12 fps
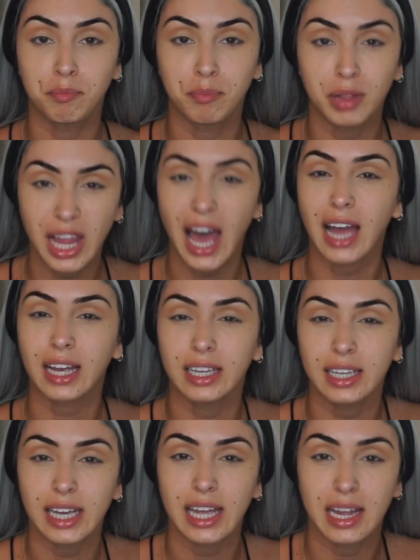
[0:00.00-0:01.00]
black
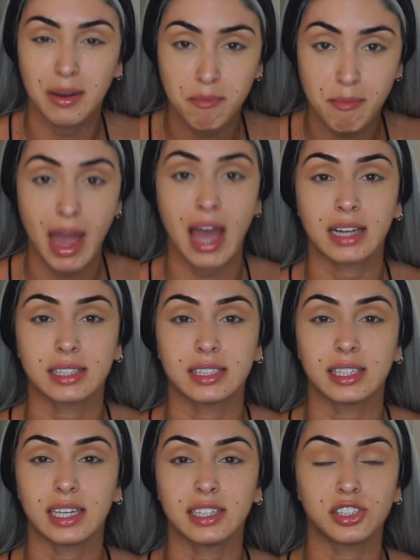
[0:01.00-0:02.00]
and
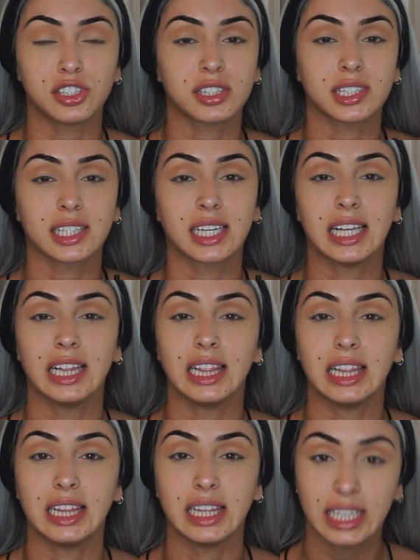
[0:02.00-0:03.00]
matte and just
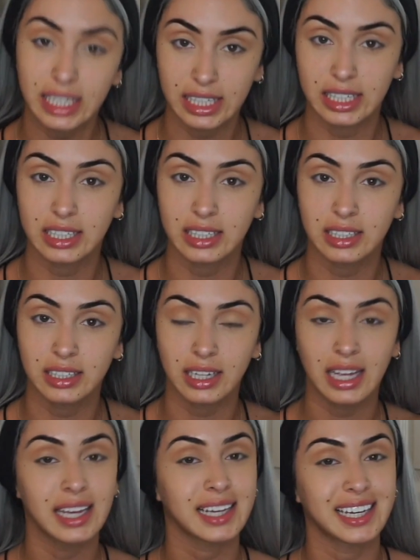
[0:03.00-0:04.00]
clean.
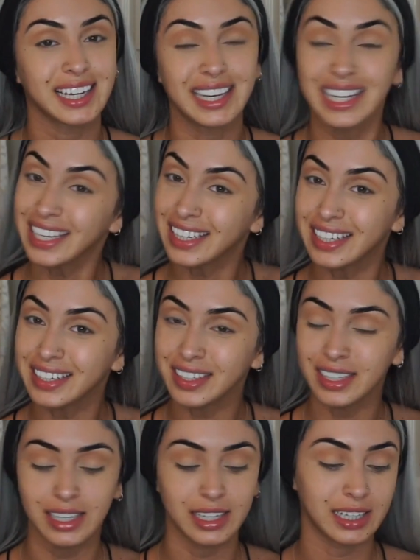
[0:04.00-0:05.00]

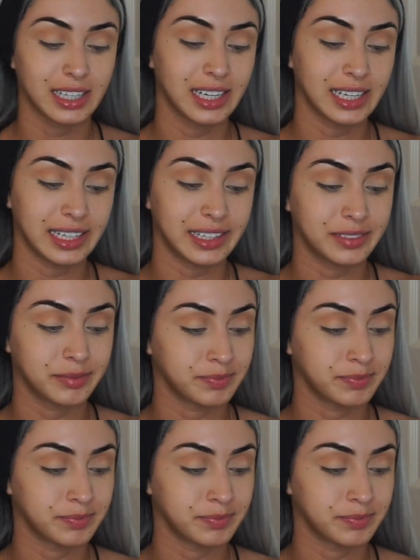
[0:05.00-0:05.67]
Clean.